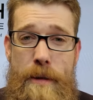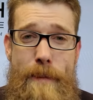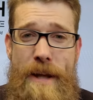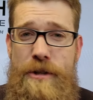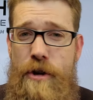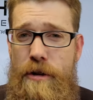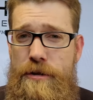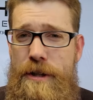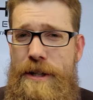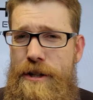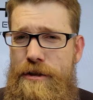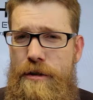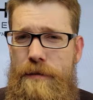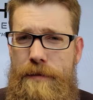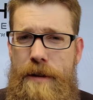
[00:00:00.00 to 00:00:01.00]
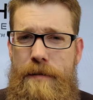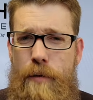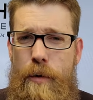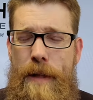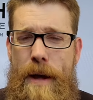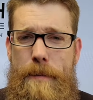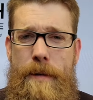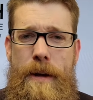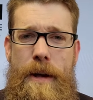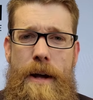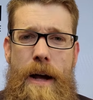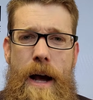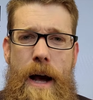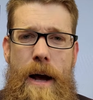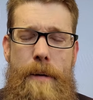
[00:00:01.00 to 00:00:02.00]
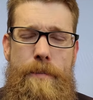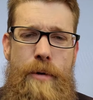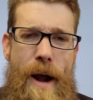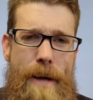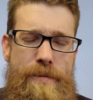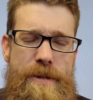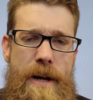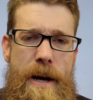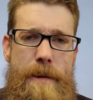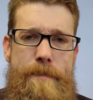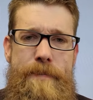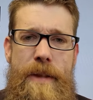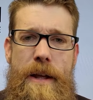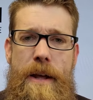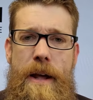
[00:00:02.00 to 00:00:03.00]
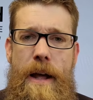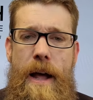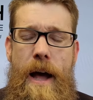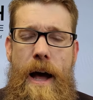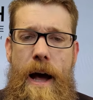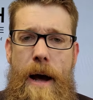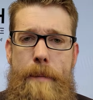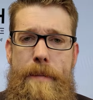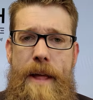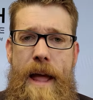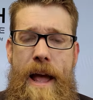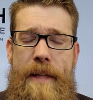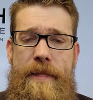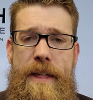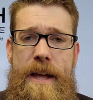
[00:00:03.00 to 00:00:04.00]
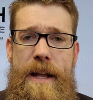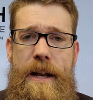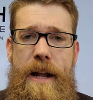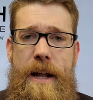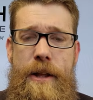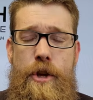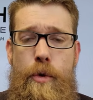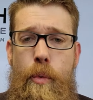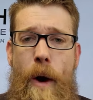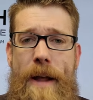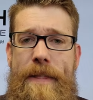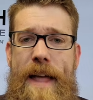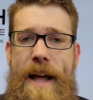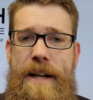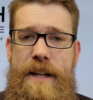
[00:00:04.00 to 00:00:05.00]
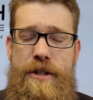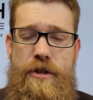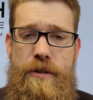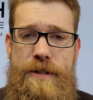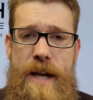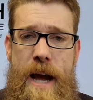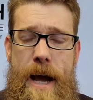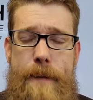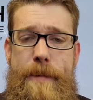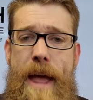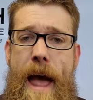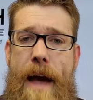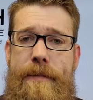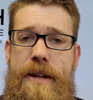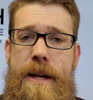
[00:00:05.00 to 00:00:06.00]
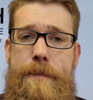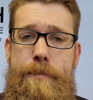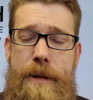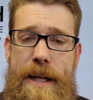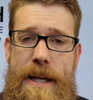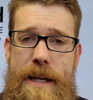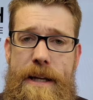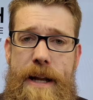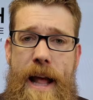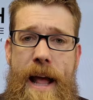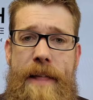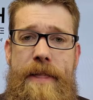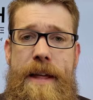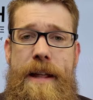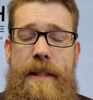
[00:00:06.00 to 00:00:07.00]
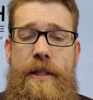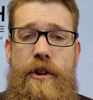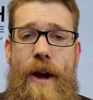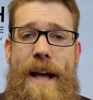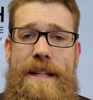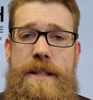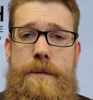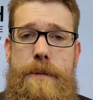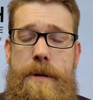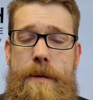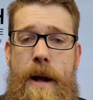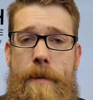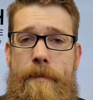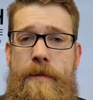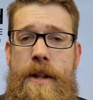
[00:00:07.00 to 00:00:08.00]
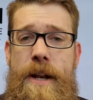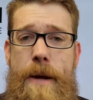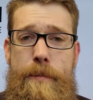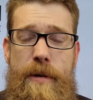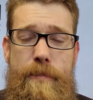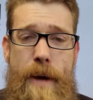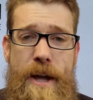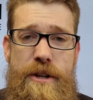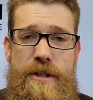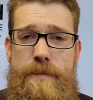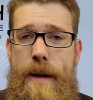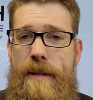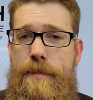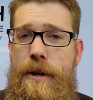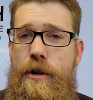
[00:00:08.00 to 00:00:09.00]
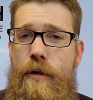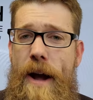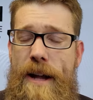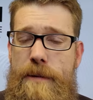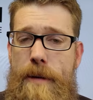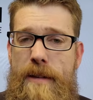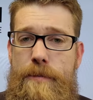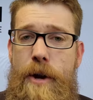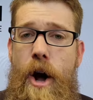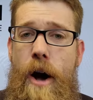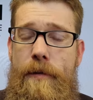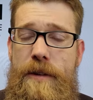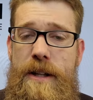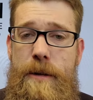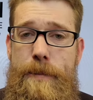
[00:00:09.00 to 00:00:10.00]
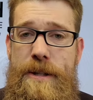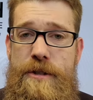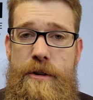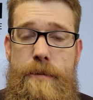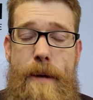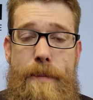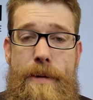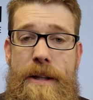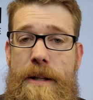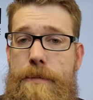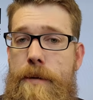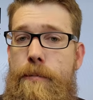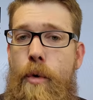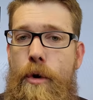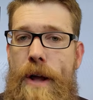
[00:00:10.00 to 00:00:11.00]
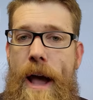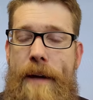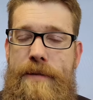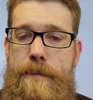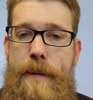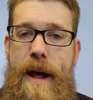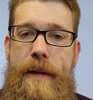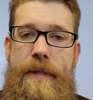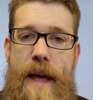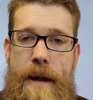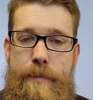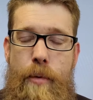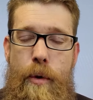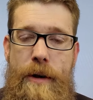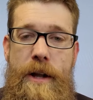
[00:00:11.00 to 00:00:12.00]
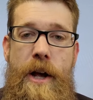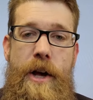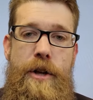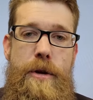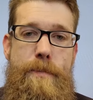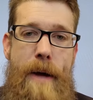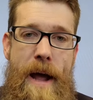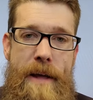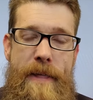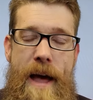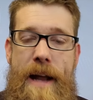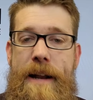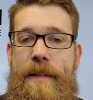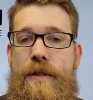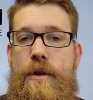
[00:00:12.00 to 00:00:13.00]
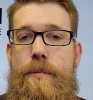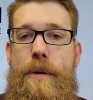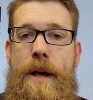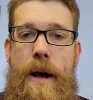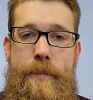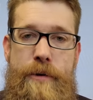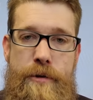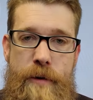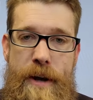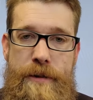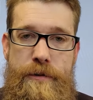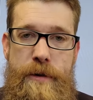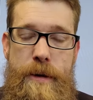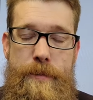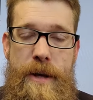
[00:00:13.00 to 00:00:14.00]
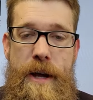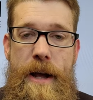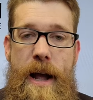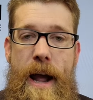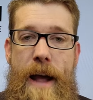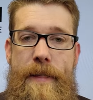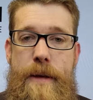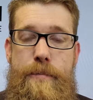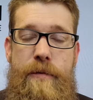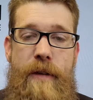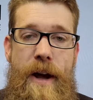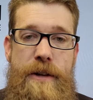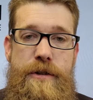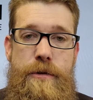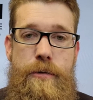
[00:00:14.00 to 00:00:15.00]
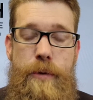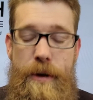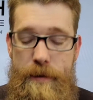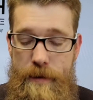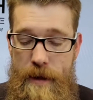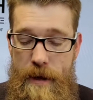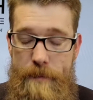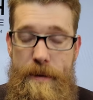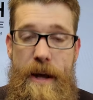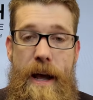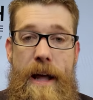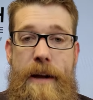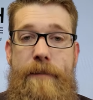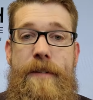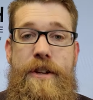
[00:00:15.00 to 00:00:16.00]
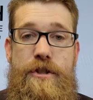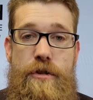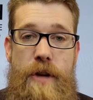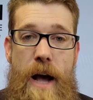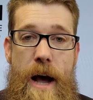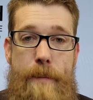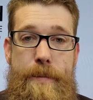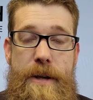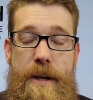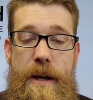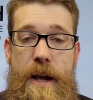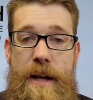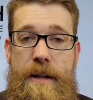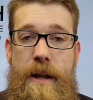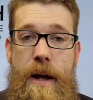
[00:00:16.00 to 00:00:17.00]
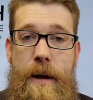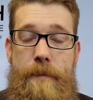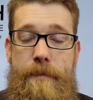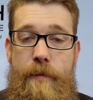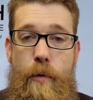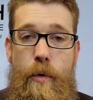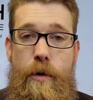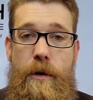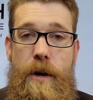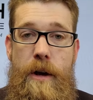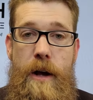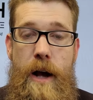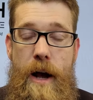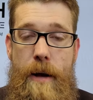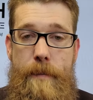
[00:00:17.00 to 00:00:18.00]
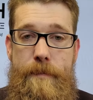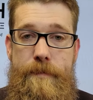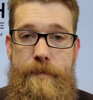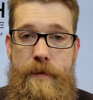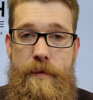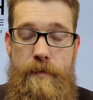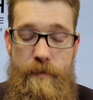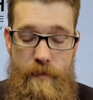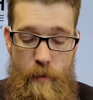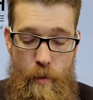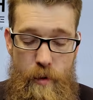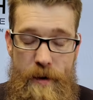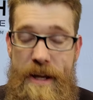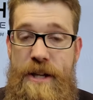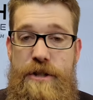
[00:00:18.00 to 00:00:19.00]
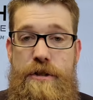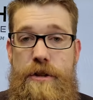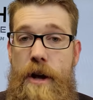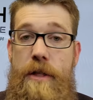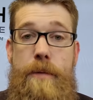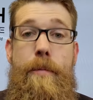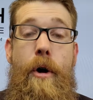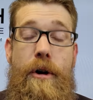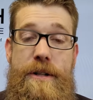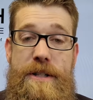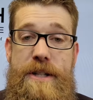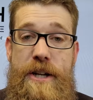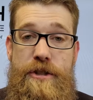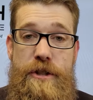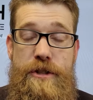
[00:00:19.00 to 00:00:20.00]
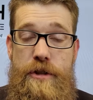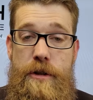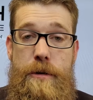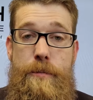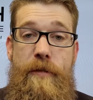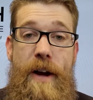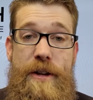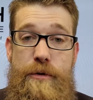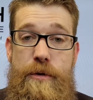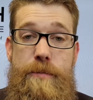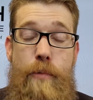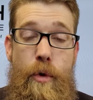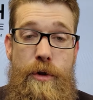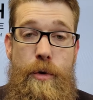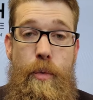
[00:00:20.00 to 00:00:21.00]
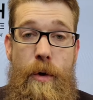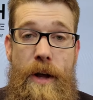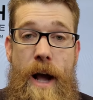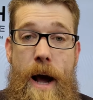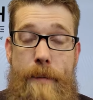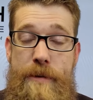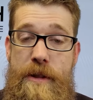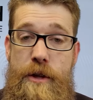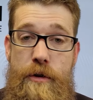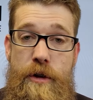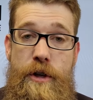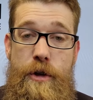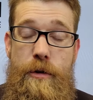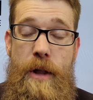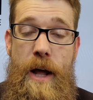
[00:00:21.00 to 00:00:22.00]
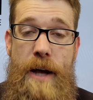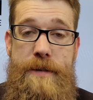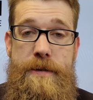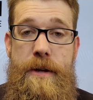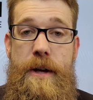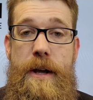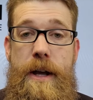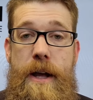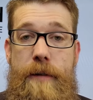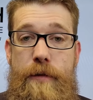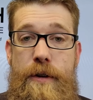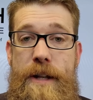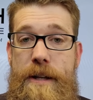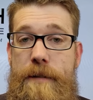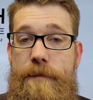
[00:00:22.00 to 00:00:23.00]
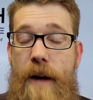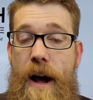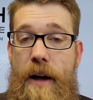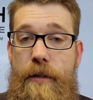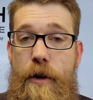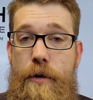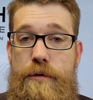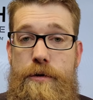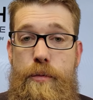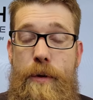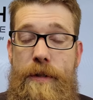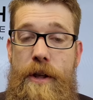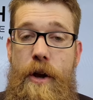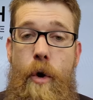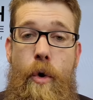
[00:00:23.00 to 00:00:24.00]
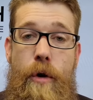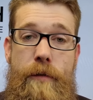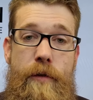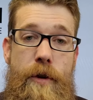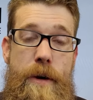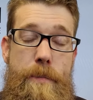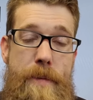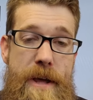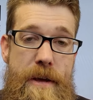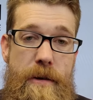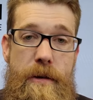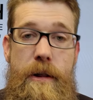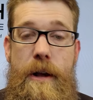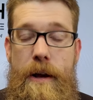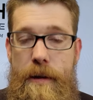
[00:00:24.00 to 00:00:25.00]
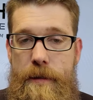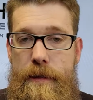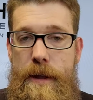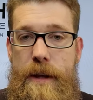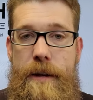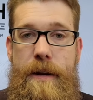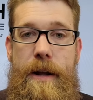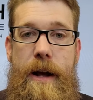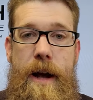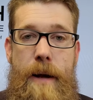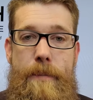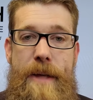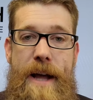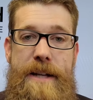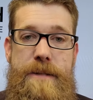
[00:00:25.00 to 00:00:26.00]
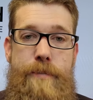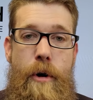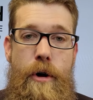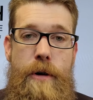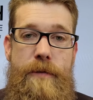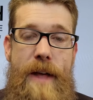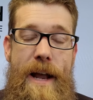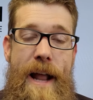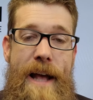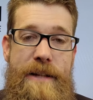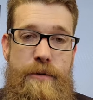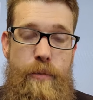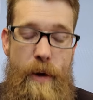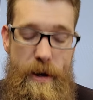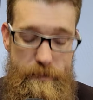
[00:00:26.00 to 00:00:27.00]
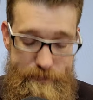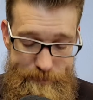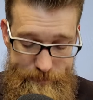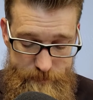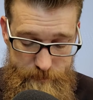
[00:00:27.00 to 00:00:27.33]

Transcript: They may charge an additional fee for that, perhaps not. And then you wait that additional time, they have it completed, and then their estimate of the number of pages may have been correct, may have been off a little bit, so there may be a little bit more you have to pay at that point. You pay that and you pick up the transcript, and they provide you with an official copy for each of the parties, essentially. So they're going to provide you with more than one copy that you can utilize. If you need to file those with the court for an appeal, then that is part of that as well.